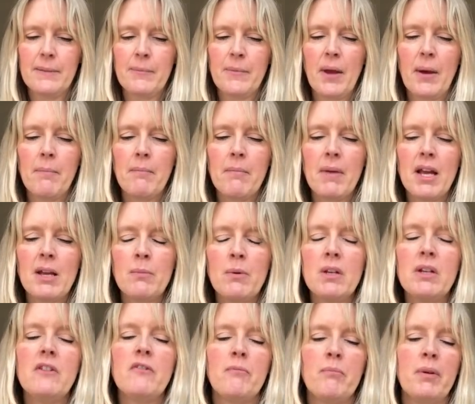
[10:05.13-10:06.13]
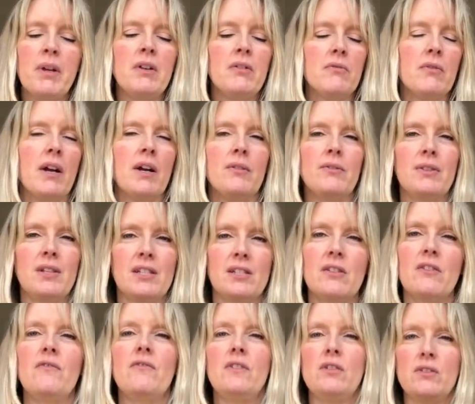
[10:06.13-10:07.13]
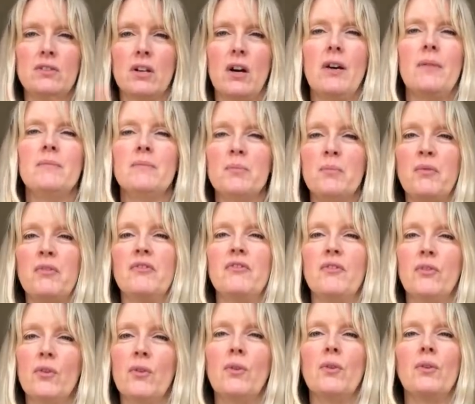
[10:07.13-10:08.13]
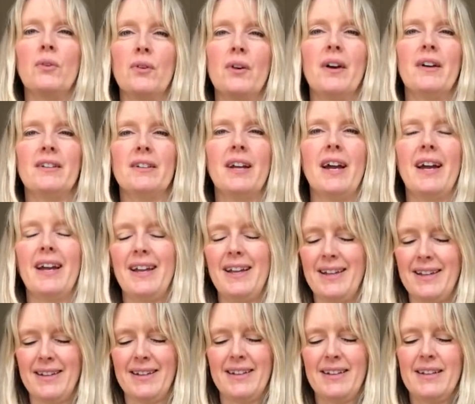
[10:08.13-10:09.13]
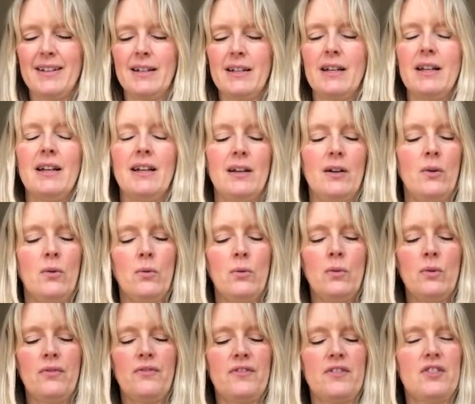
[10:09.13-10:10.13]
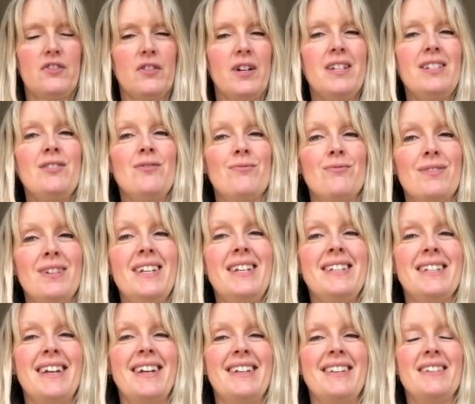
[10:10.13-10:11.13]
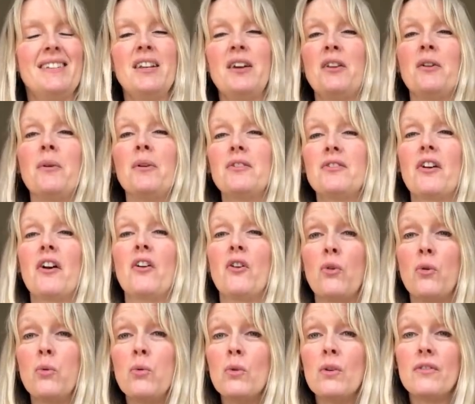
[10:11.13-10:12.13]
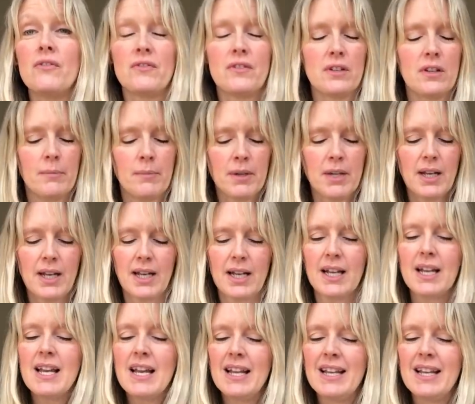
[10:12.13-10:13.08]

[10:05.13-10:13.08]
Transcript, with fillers: And maybe you've been around this a few times before, okay? Woof, strange reading. No wonder I woofed at the beginning.